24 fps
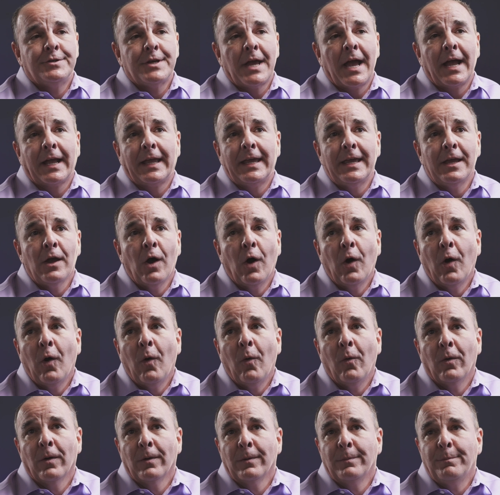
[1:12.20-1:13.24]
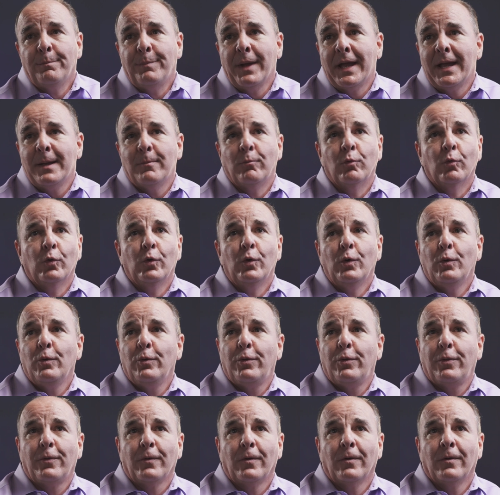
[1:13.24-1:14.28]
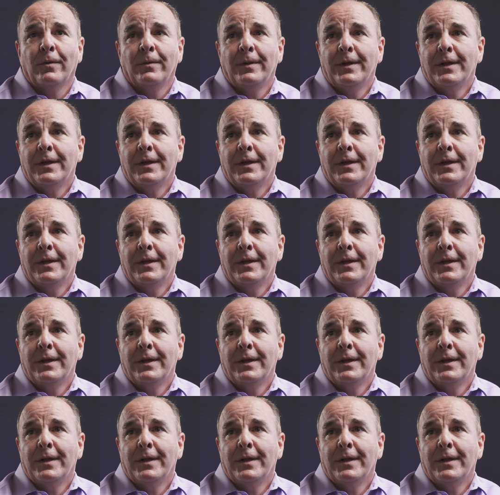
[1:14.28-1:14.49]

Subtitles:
Jackie O or Babe Ruth or